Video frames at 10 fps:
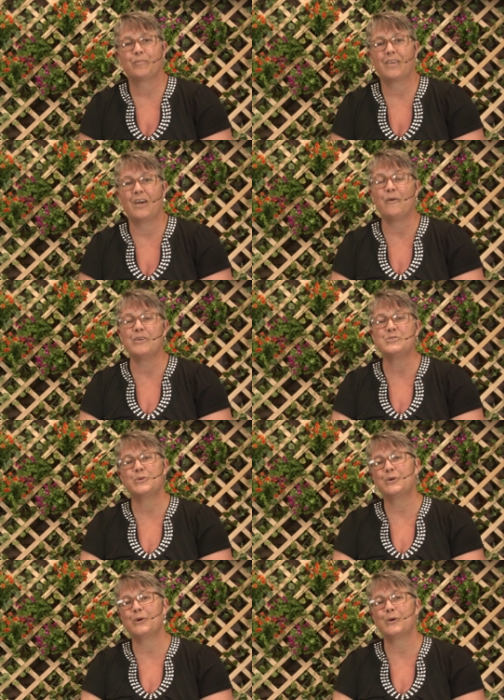I want to
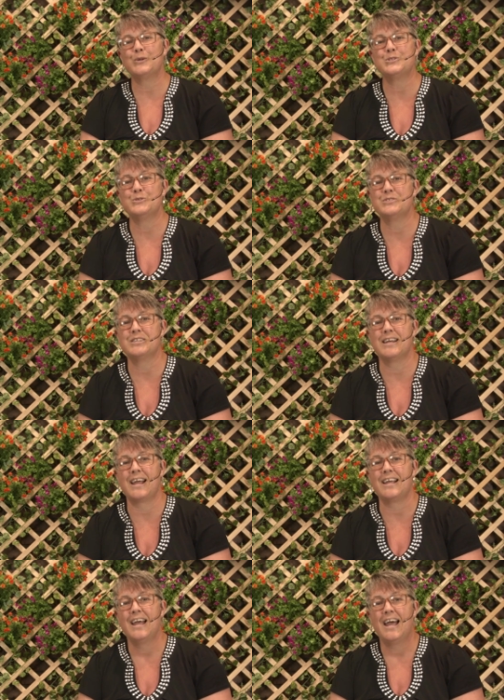encourage you
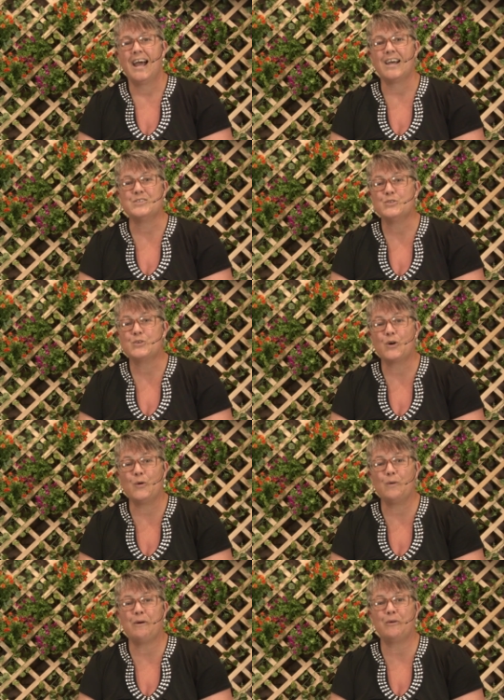today, as you
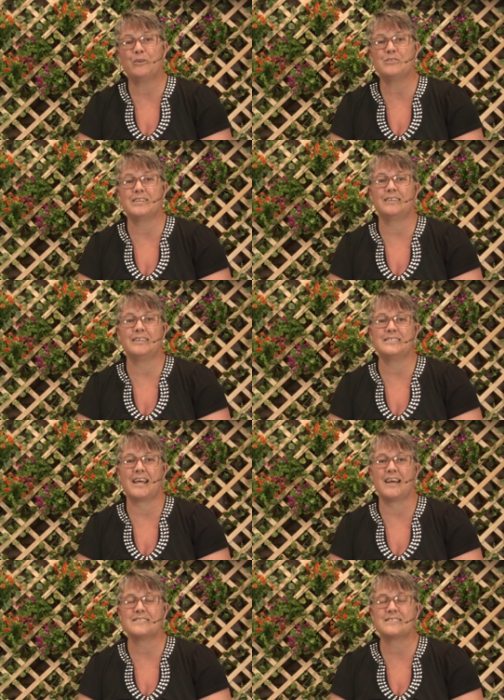go about your daily
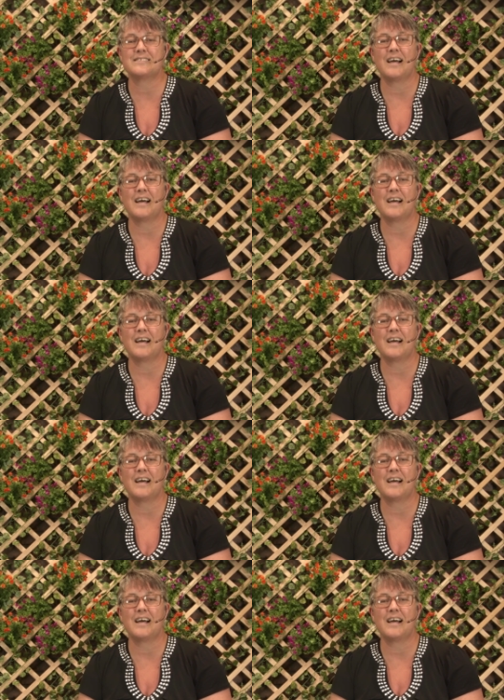tasks,